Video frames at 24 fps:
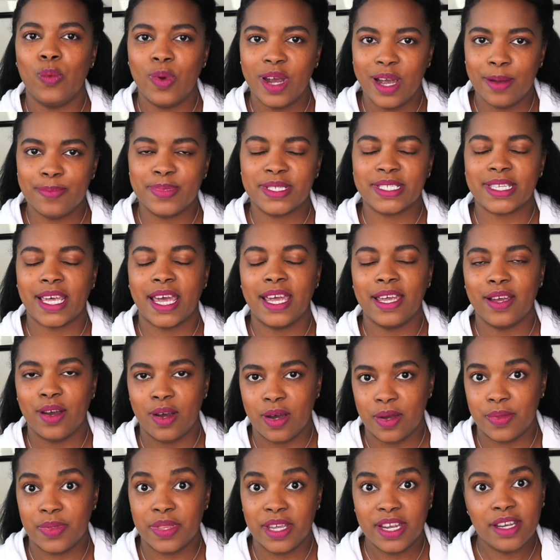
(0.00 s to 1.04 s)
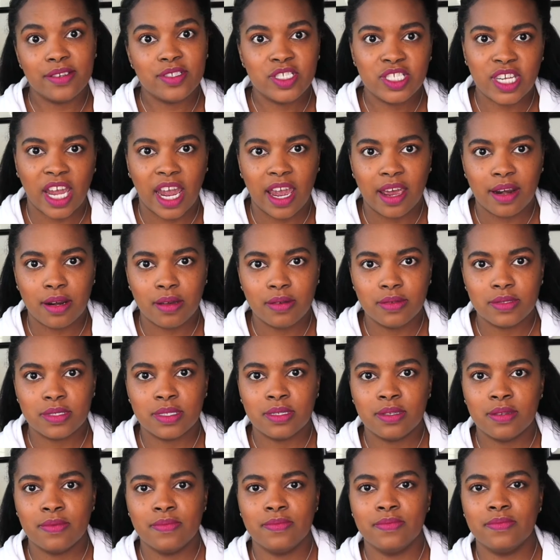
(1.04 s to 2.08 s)
website on their
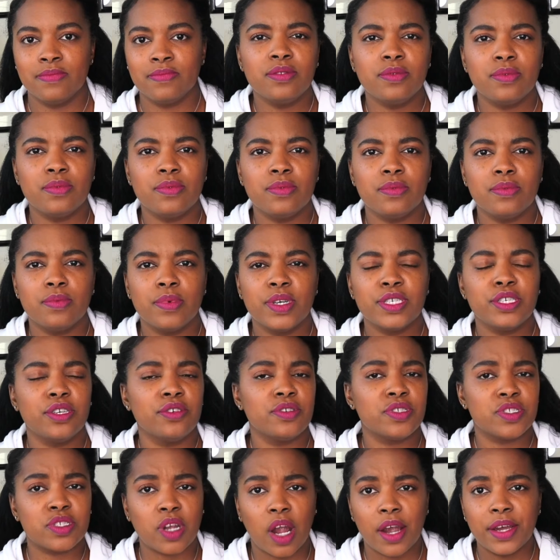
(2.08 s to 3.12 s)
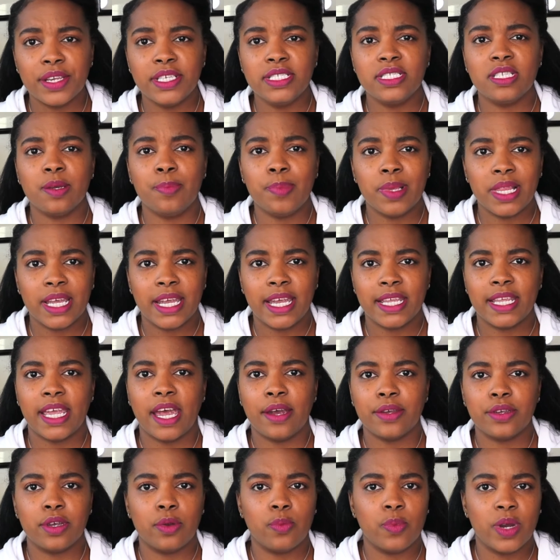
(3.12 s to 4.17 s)
channels. When you're starting to plan
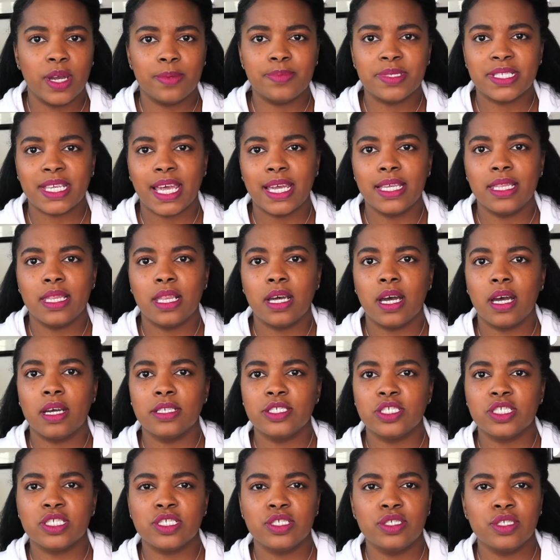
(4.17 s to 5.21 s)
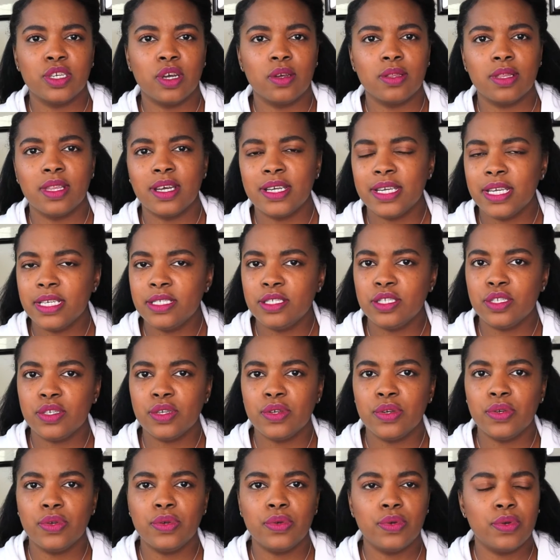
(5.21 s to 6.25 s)
out your website launch, look
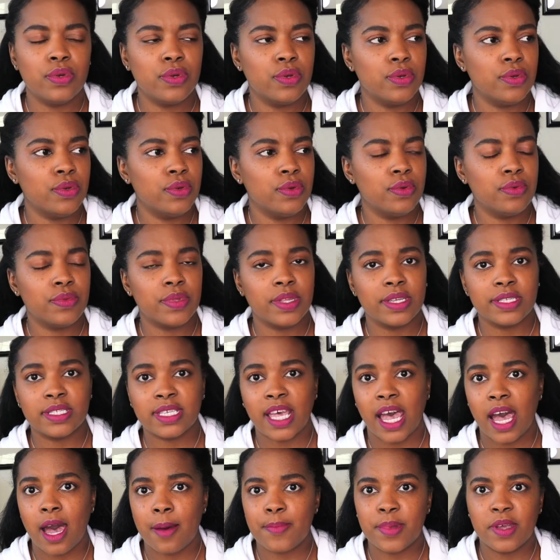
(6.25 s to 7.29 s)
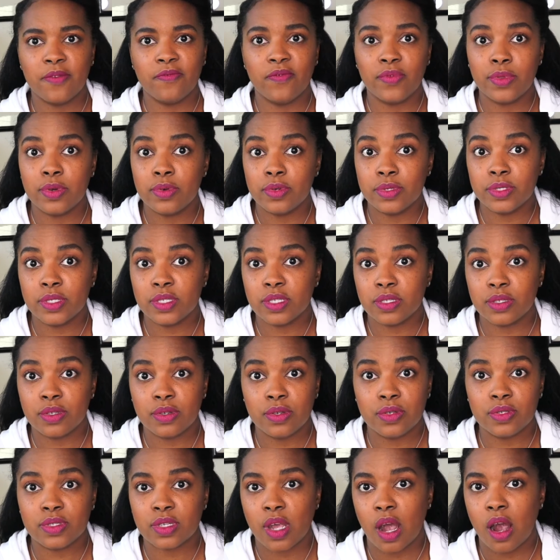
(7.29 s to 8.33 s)
into who the top
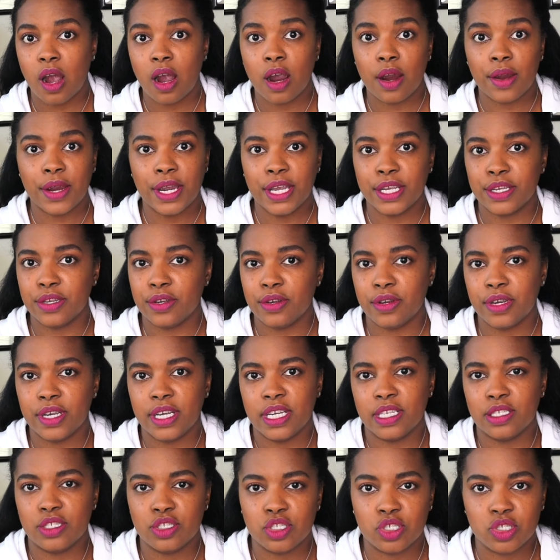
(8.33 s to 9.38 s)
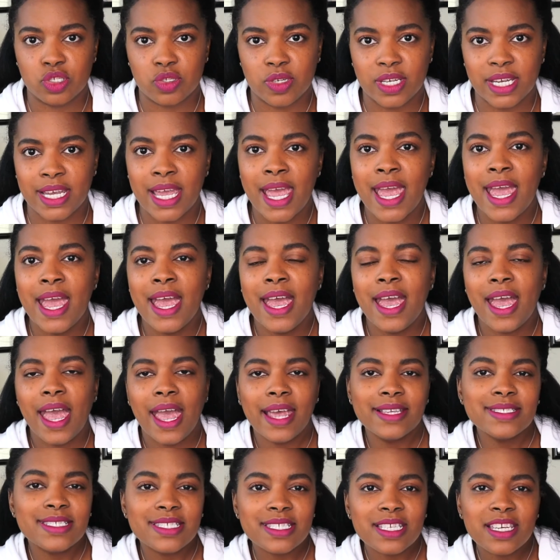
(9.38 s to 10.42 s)
influencers are in your industry
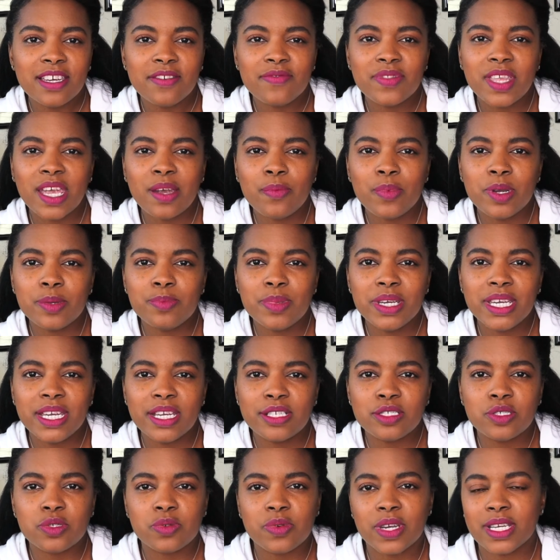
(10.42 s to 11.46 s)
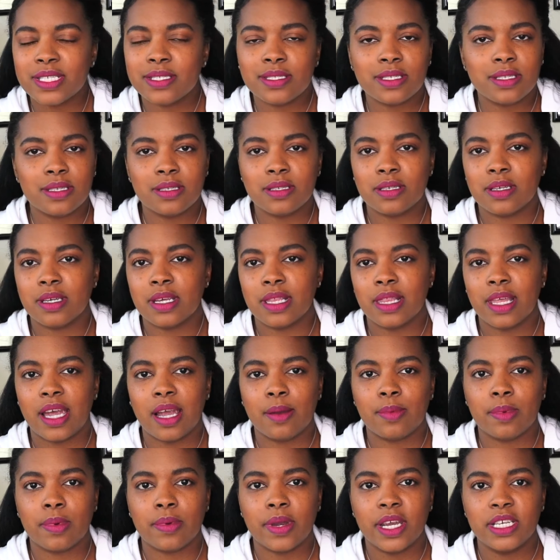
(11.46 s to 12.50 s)
and see if they would be interested in a
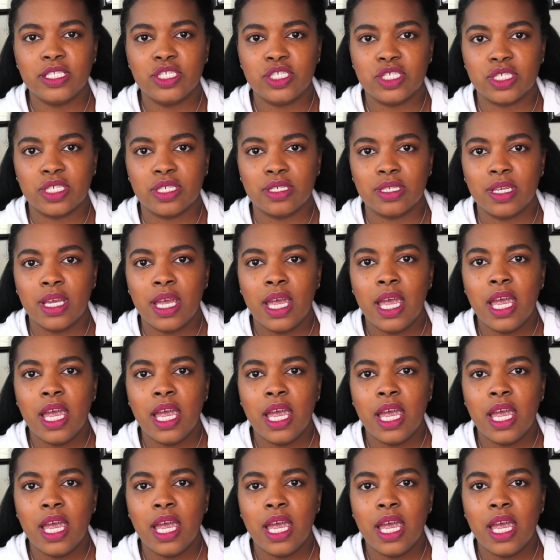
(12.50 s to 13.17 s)
collaboration.